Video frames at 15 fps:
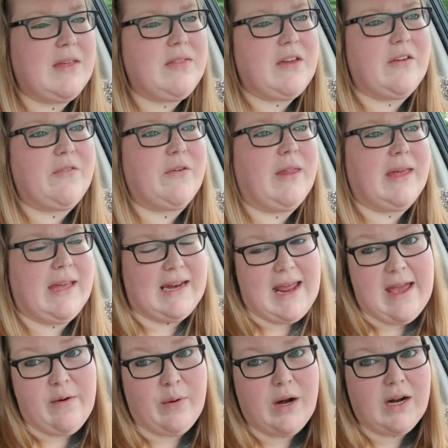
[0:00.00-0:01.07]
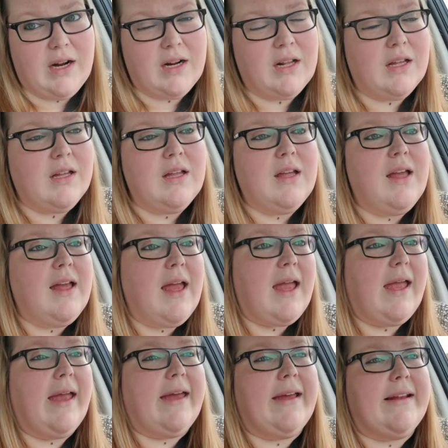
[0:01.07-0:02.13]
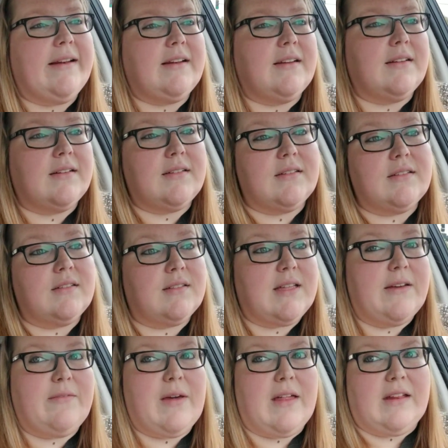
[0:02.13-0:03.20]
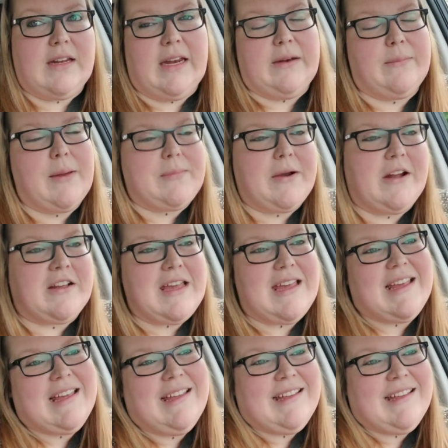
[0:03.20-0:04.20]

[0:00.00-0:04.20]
in there for like an hour. And they validated my parking.